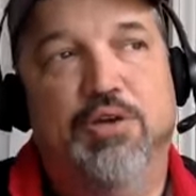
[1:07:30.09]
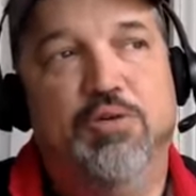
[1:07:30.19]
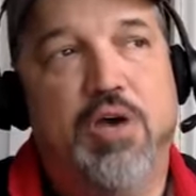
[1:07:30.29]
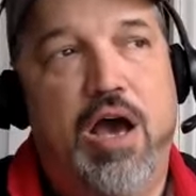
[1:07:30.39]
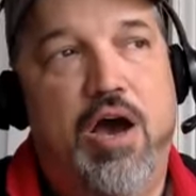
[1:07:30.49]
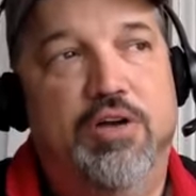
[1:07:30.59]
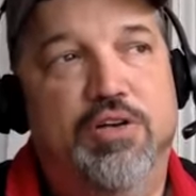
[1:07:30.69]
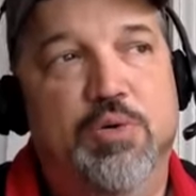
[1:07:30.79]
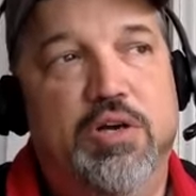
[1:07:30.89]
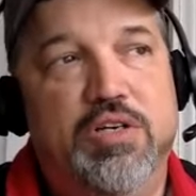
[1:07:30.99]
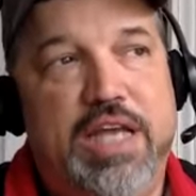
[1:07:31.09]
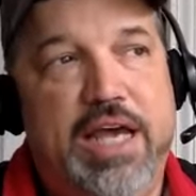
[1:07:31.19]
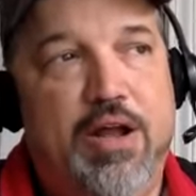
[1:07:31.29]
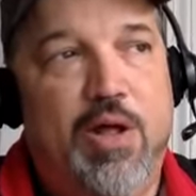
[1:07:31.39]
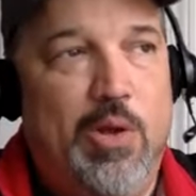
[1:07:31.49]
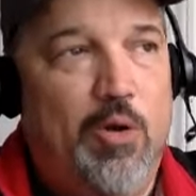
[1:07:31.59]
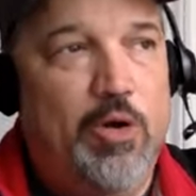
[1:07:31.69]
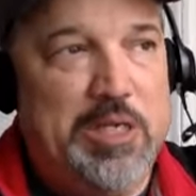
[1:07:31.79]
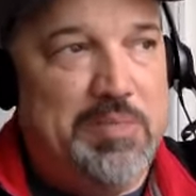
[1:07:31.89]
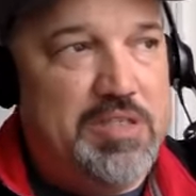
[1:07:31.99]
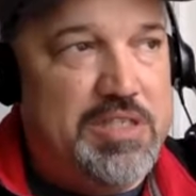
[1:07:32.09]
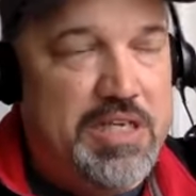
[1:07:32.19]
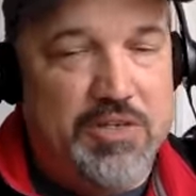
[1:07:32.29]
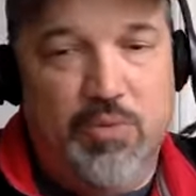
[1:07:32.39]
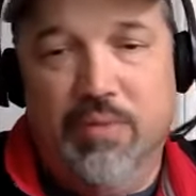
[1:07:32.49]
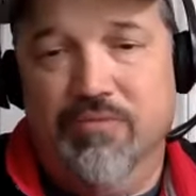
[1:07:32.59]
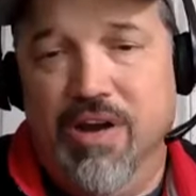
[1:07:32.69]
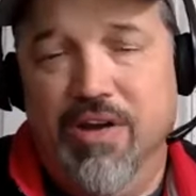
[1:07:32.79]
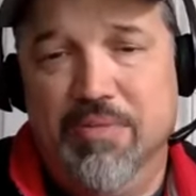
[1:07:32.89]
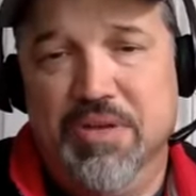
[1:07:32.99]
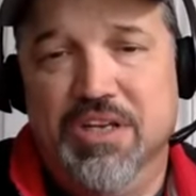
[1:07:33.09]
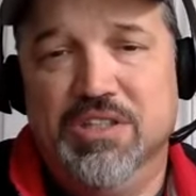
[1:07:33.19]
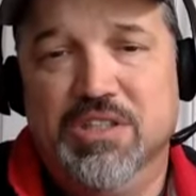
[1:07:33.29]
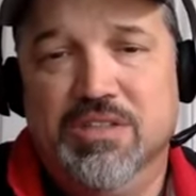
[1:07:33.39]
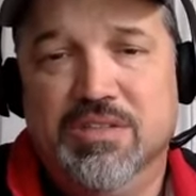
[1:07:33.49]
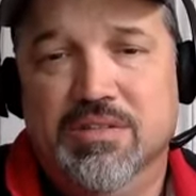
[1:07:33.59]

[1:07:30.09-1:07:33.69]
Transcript: do uh, do understand all the arguments against rimfire ammunition,